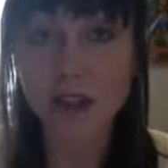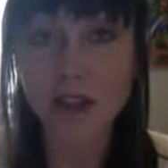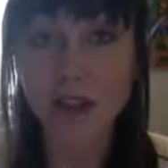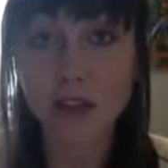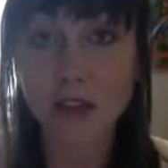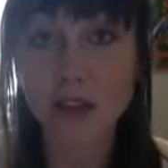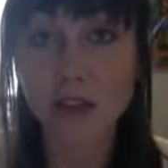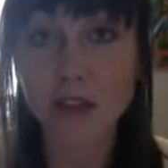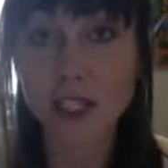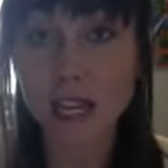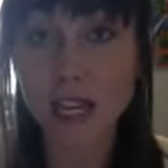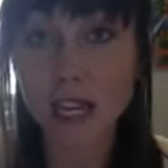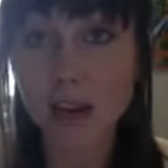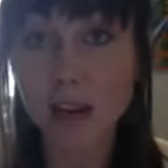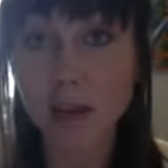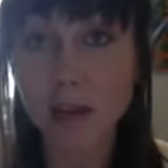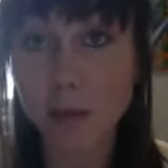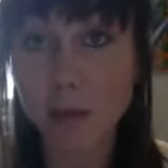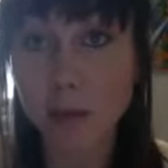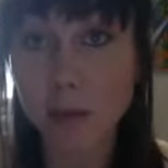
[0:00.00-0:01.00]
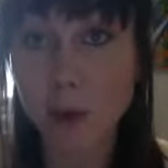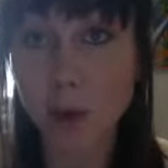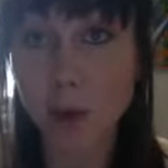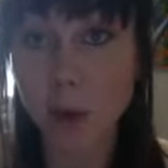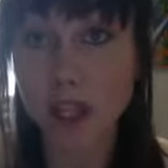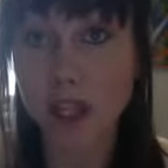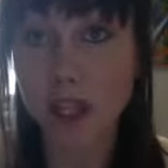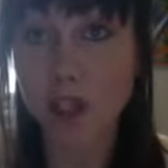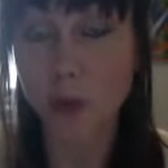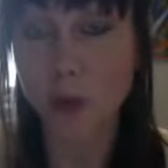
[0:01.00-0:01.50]
50
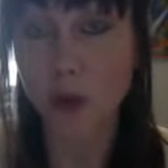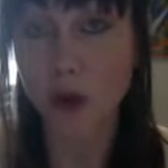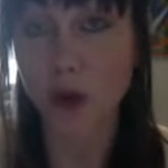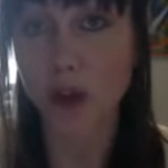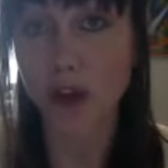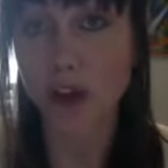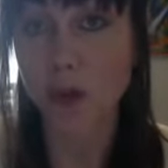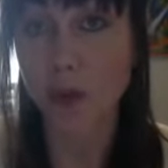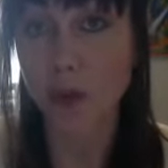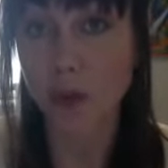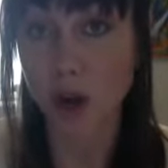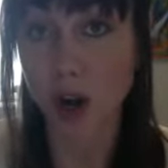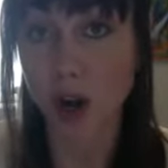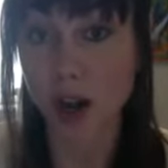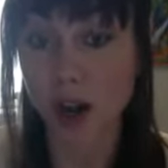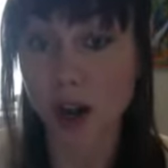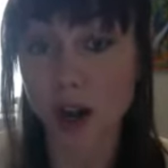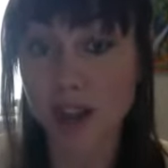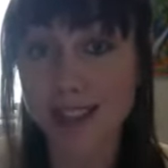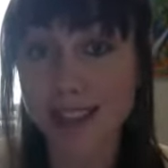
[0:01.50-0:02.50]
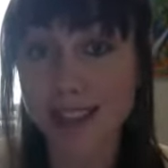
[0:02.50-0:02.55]
points worth of product